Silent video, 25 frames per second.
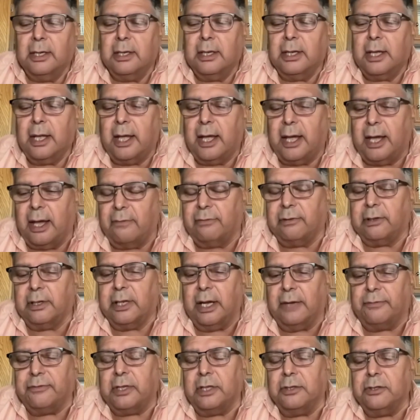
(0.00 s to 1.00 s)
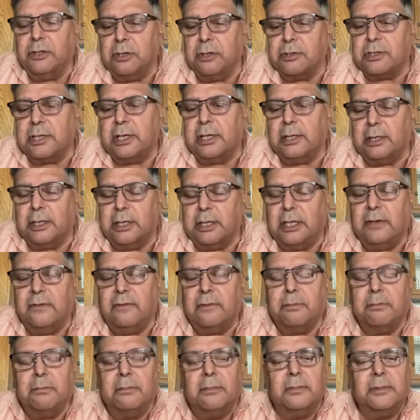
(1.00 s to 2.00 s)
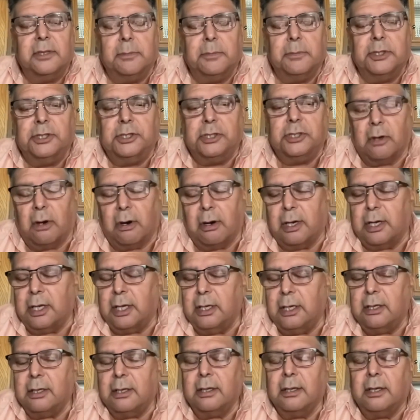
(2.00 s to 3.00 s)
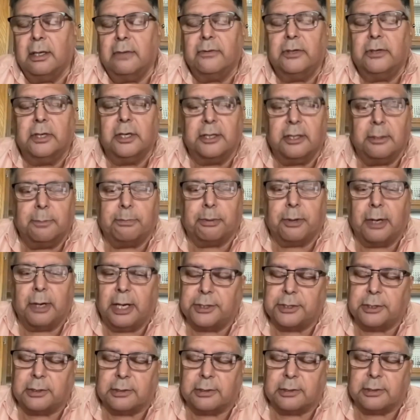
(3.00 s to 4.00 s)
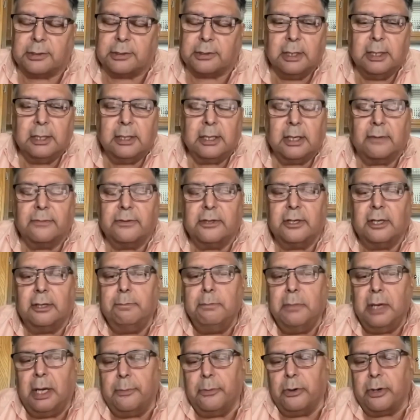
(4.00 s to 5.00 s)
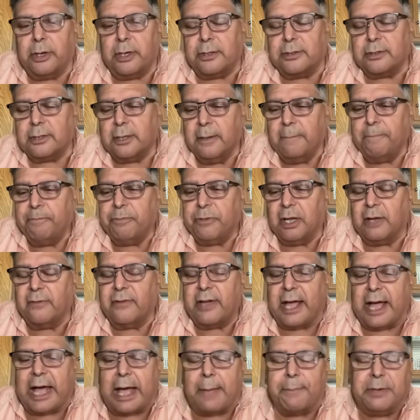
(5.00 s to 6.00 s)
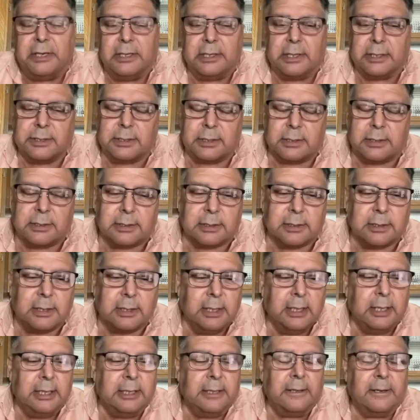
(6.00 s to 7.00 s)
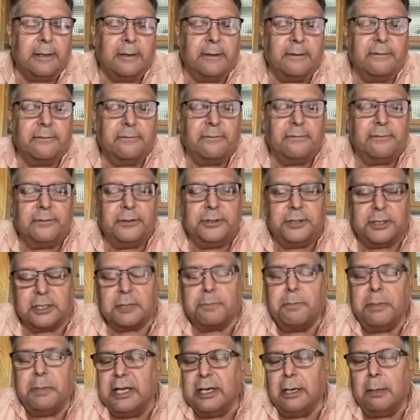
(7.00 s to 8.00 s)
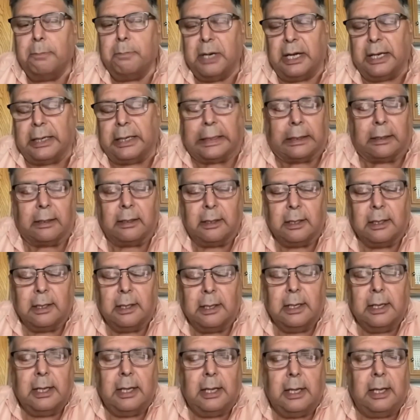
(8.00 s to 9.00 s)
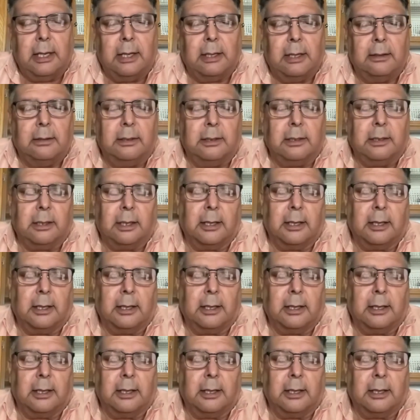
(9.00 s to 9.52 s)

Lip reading: have left and usually leave the majority of good impressions, of good memories, of happinesses, of just being a buddy. And